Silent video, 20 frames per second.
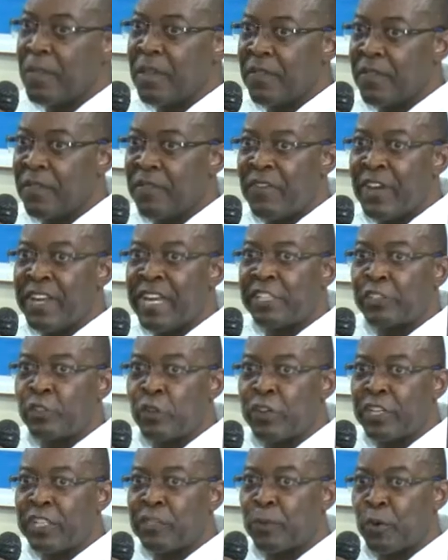the
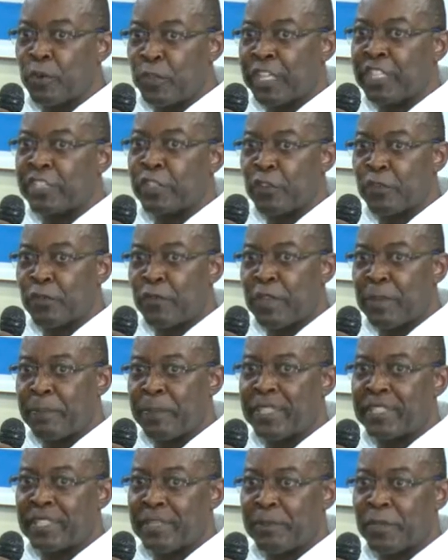financial risk protection for the
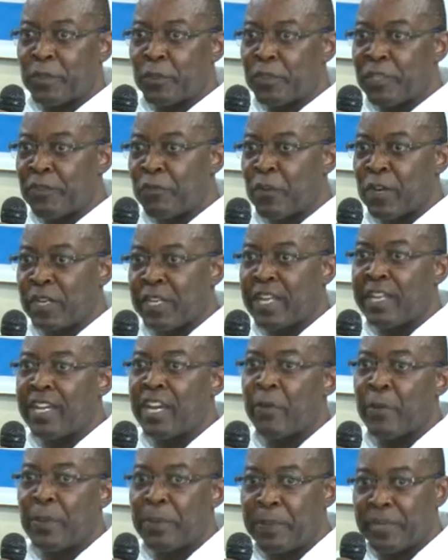patient. Because if you are turning
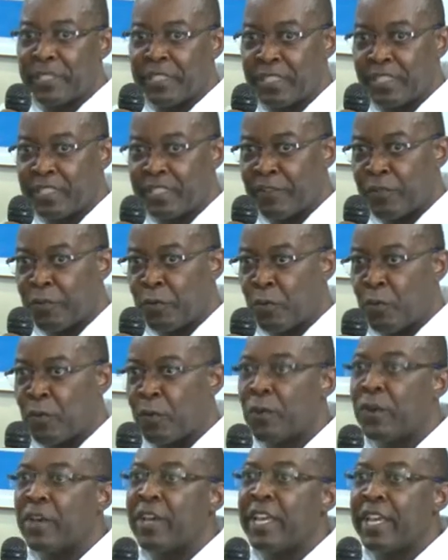away patients, if
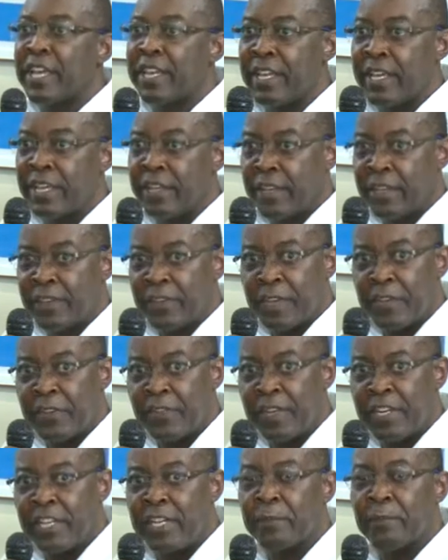you
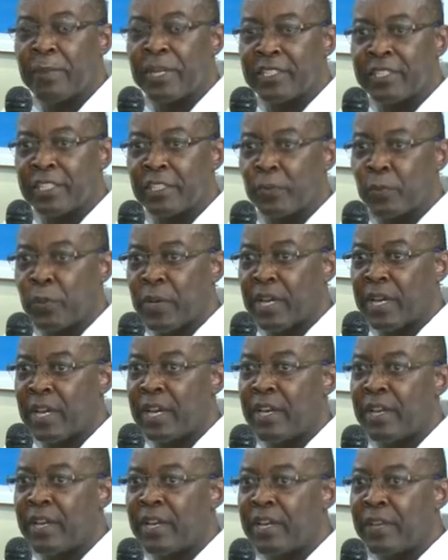easily in places
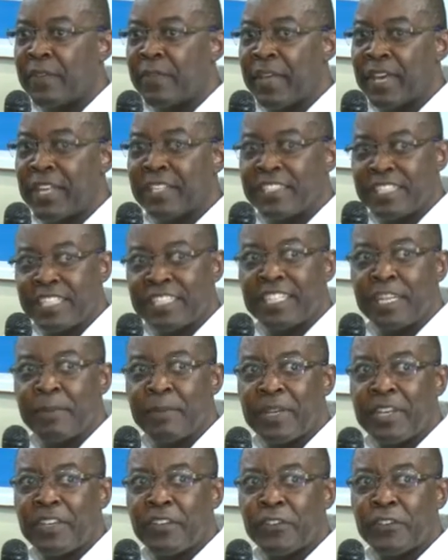where the health
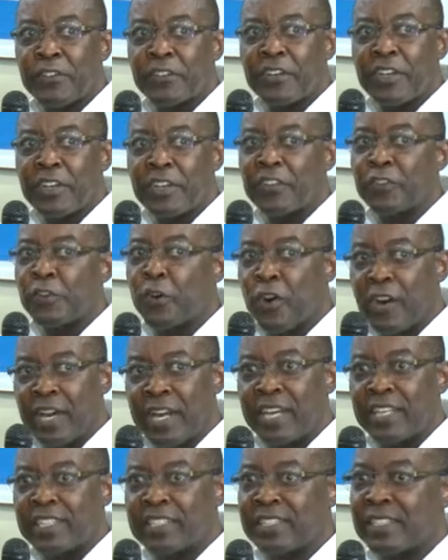system is
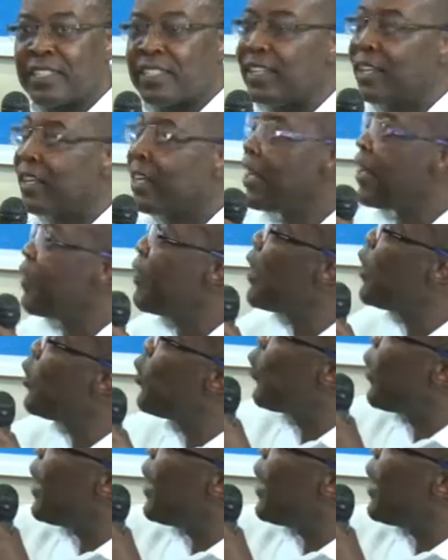disorganized, then you